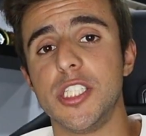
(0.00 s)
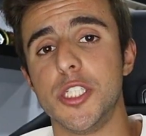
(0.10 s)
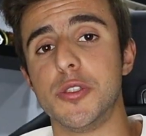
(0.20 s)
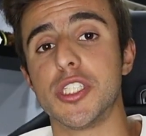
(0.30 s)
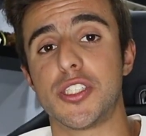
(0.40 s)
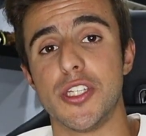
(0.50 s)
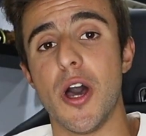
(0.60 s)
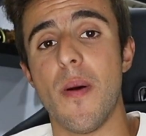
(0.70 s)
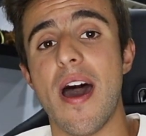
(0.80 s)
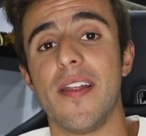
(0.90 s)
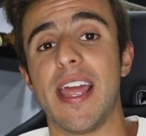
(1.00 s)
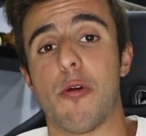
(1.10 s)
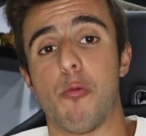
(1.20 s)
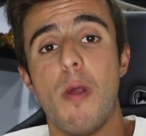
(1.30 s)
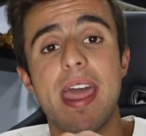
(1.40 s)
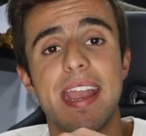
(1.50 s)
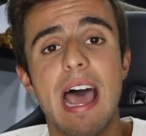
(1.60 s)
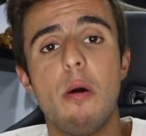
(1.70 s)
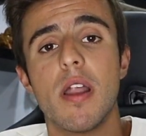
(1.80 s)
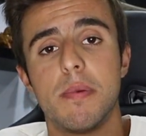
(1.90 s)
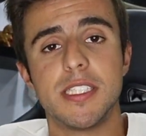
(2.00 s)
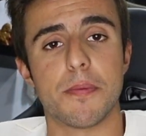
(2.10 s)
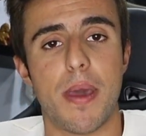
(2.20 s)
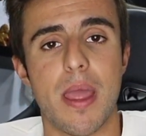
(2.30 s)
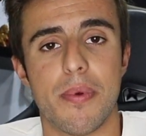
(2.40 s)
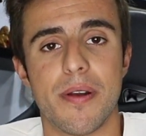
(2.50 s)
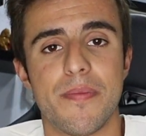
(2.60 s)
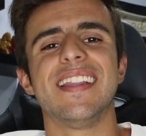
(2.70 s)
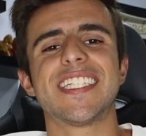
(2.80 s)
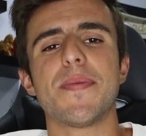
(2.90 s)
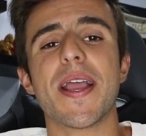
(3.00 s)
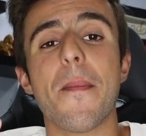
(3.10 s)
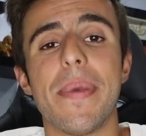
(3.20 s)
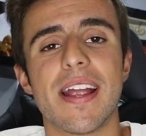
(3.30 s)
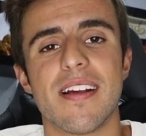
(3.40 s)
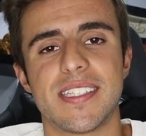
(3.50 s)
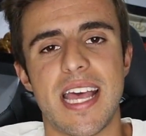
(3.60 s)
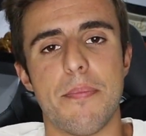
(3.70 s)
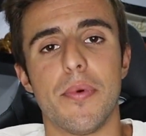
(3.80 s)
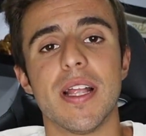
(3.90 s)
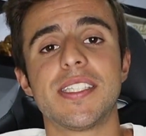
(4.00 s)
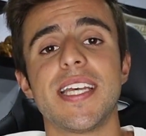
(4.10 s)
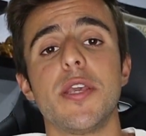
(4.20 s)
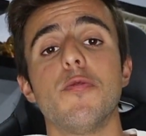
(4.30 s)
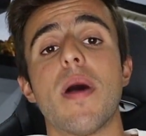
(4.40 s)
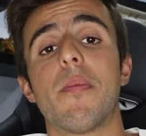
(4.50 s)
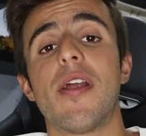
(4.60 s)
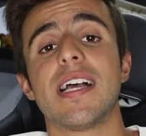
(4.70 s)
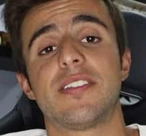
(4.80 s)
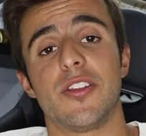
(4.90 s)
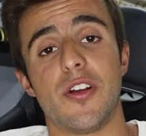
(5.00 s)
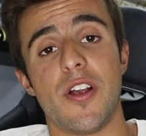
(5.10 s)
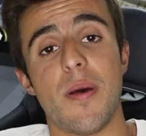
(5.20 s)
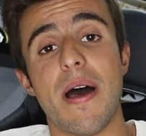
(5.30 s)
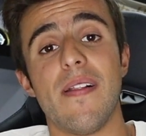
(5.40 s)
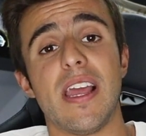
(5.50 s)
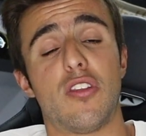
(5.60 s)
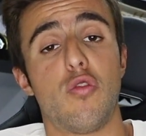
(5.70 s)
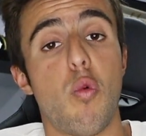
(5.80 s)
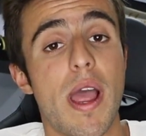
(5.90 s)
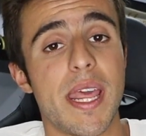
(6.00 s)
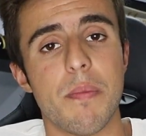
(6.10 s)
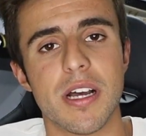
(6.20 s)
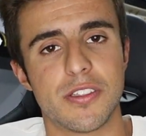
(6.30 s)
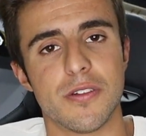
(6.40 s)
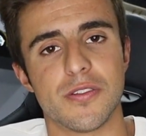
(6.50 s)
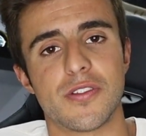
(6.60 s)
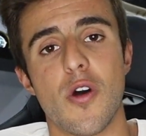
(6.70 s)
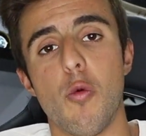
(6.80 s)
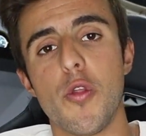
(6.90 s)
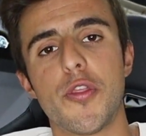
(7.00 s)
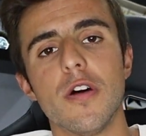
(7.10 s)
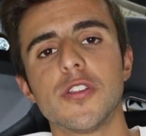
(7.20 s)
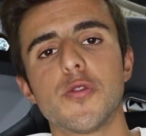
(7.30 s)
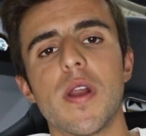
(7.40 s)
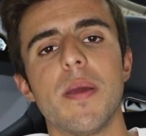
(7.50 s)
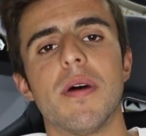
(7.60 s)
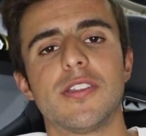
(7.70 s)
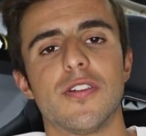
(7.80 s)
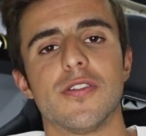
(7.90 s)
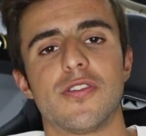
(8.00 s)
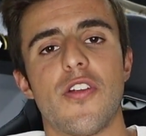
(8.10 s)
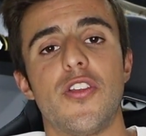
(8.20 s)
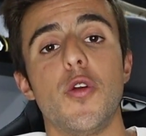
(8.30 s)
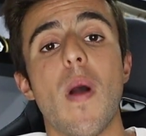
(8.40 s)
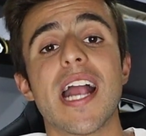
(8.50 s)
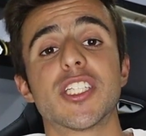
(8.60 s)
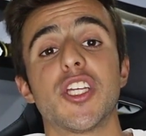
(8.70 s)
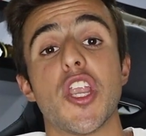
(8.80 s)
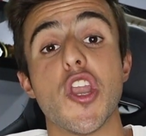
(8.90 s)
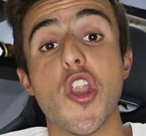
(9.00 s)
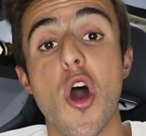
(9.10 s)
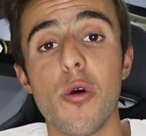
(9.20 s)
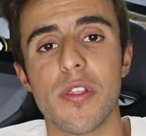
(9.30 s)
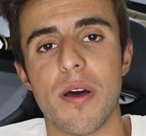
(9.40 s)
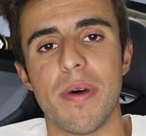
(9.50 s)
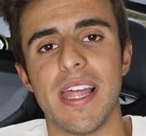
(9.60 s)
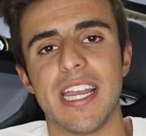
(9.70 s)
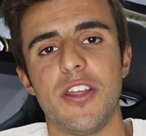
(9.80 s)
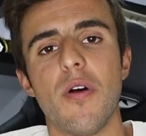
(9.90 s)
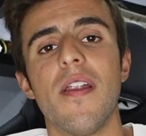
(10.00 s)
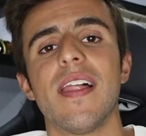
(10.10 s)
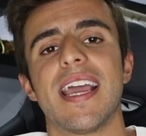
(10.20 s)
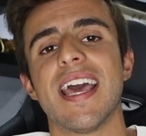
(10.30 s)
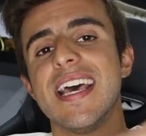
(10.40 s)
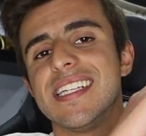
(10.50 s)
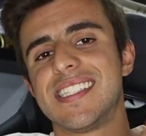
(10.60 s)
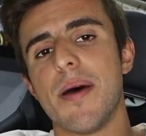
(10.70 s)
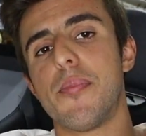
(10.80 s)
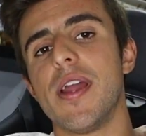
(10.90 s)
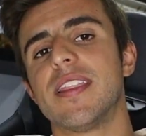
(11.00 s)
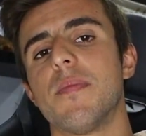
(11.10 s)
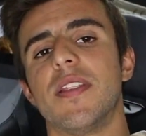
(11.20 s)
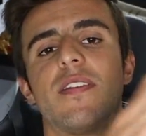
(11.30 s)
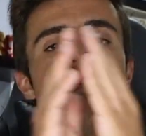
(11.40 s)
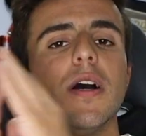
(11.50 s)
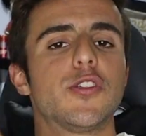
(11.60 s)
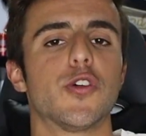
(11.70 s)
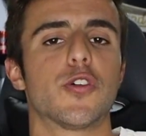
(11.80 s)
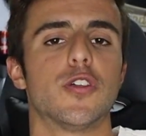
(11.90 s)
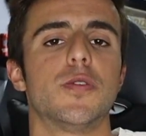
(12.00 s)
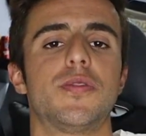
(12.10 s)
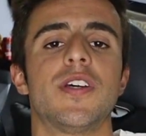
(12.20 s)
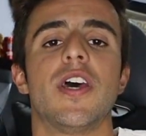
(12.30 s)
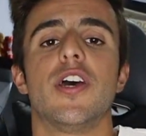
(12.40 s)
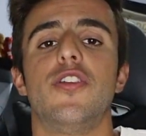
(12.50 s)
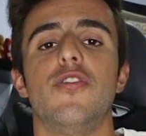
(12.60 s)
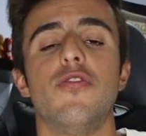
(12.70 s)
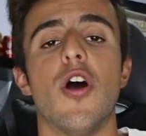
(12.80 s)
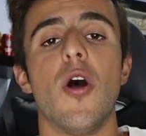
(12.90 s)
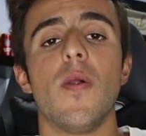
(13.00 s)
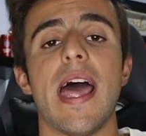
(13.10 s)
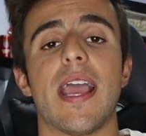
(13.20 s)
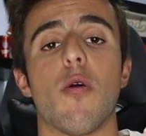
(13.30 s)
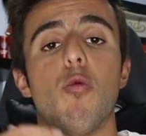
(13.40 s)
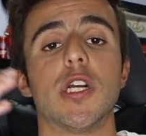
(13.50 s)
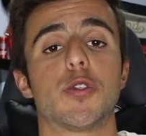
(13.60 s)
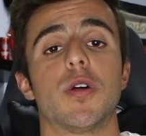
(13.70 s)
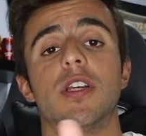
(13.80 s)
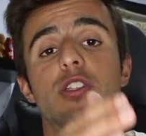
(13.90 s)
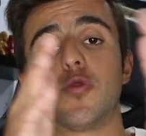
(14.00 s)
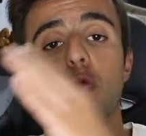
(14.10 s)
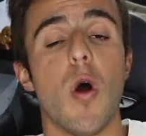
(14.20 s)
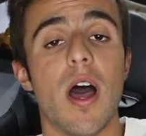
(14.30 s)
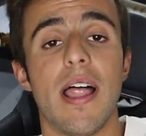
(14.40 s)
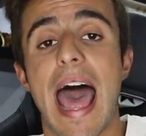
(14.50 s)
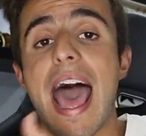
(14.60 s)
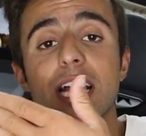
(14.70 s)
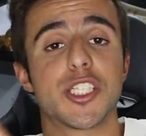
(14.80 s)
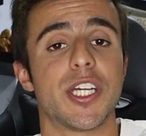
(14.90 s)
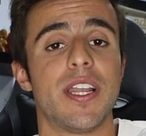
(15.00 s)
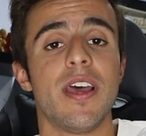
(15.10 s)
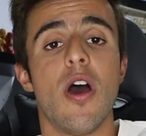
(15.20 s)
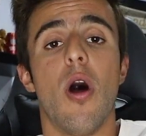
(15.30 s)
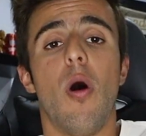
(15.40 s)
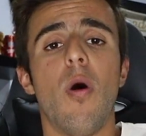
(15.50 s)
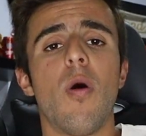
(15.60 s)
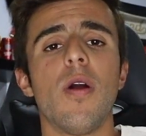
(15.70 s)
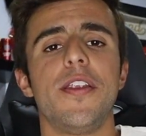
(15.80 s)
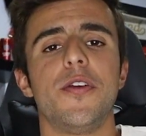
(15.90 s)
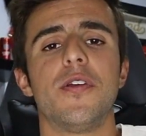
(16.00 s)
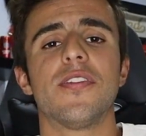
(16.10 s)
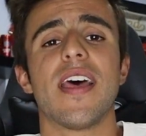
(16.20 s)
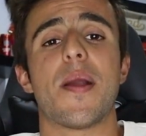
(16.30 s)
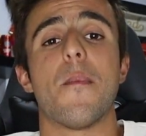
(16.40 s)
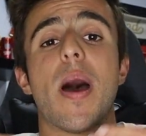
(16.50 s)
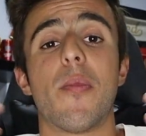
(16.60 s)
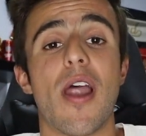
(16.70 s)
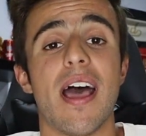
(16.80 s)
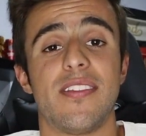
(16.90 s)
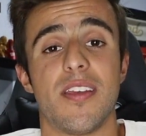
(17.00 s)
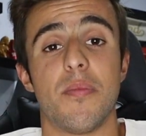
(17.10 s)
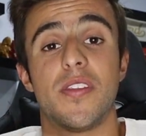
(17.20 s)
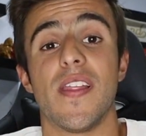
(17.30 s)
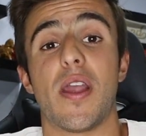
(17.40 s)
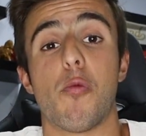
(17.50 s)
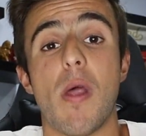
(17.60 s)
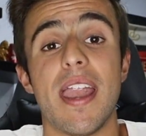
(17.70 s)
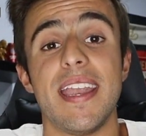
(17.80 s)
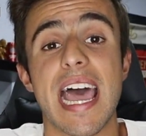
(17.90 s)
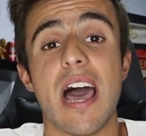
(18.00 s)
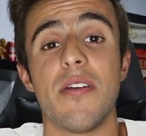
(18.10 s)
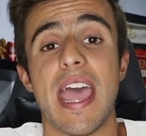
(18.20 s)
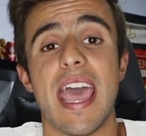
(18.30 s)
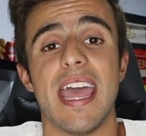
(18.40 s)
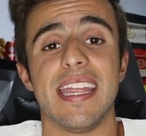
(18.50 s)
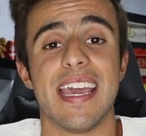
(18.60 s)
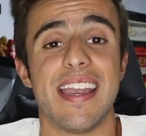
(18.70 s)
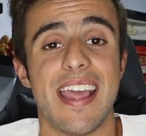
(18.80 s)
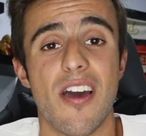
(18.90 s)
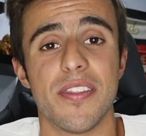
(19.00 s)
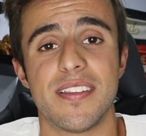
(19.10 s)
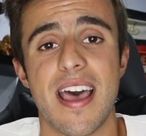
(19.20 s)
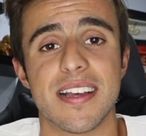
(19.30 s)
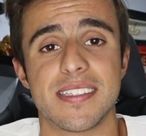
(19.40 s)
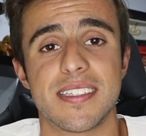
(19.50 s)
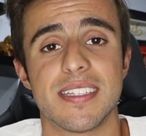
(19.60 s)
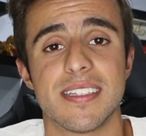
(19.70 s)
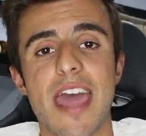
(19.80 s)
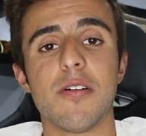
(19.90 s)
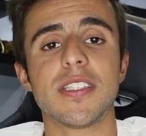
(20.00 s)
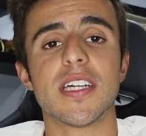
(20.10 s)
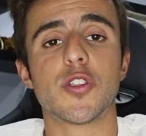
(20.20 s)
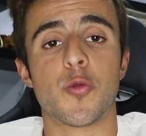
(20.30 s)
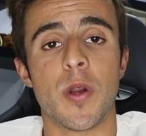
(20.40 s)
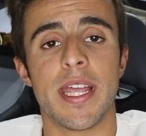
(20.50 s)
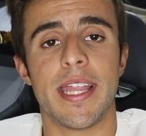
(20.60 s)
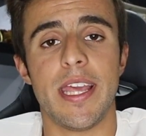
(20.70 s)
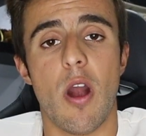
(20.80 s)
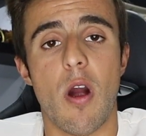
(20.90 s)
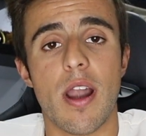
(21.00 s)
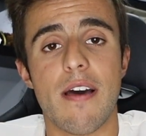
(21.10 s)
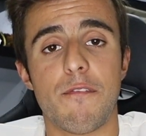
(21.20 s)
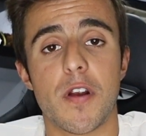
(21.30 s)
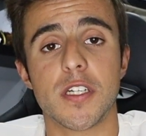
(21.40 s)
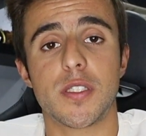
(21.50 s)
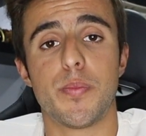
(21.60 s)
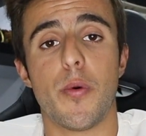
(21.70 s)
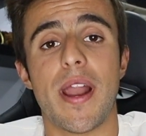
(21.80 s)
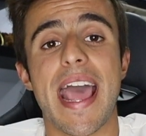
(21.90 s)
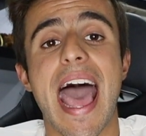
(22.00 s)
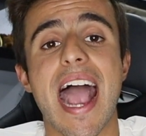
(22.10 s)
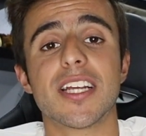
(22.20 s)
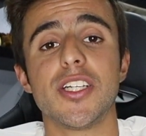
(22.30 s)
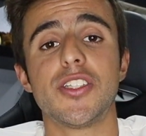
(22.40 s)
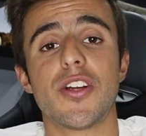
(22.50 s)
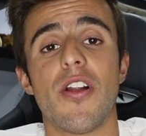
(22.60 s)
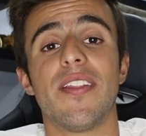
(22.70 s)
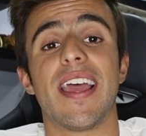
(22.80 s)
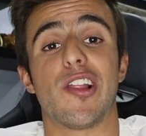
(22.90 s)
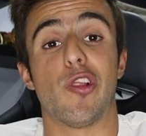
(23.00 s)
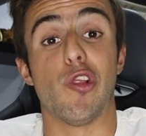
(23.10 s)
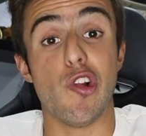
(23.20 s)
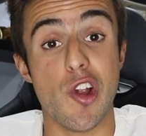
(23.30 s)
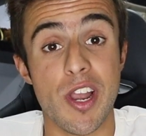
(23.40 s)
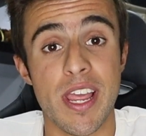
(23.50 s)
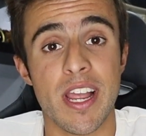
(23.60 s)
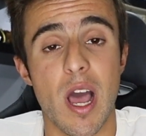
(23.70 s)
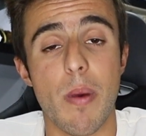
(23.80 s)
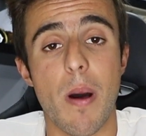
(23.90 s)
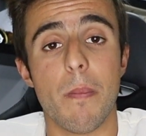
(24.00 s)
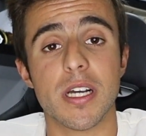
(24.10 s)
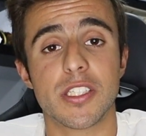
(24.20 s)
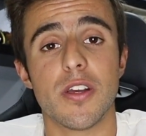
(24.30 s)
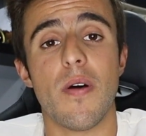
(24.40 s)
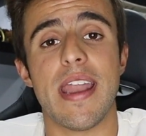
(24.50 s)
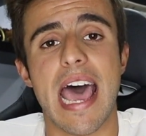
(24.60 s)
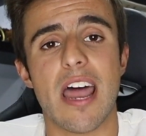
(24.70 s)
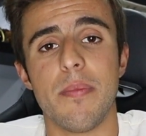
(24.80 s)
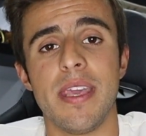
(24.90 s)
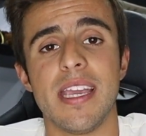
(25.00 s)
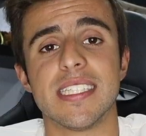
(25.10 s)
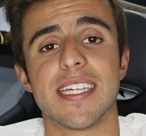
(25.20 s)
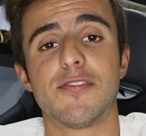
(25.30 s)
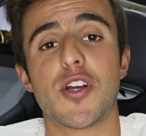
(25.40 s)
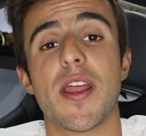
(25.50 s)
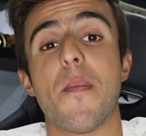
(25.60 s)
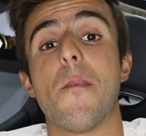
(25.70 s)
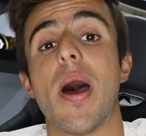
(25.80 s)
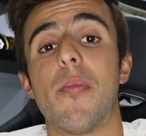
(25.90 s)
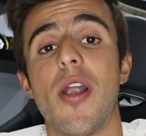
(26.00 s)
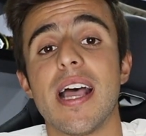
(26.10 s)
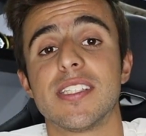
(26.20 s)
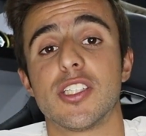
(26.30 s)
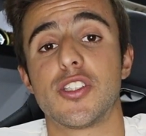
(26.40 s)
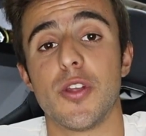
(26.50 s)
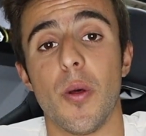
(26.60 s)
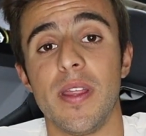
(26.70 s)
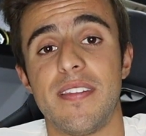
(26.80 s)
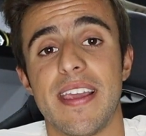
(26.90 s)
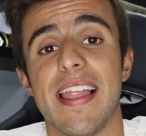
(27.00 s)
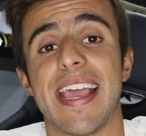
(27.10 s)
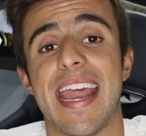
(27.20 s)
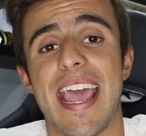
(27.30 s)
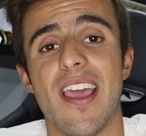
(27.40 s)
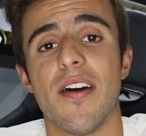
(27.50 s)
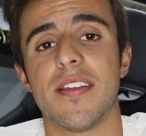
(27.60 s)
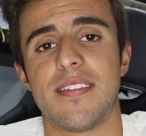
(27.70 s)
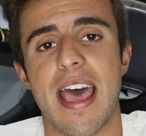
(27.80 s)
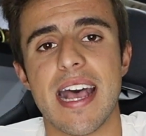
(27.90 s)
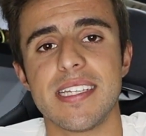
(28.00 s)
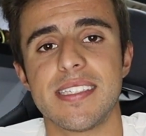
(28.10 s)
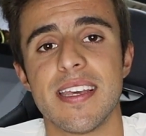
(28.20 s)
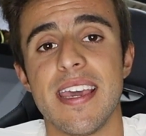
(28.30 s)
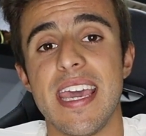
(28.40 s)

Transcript: do you just know how to like write it out on a piece of paper? Let's make a bigger example. Let's say you memorize and learn about like 20 muscles. With those 20 muscles, do you actually know them? Like, do you know how to like separate them into muscle groups? Do you know like which one does what action? Or do you just like memorize them to like write it down and get an A on the test? I know it sounds really hard at first, but when I actually started like learning about muscle anatomy, instead of trying to memorize it solely to get like an A on the test,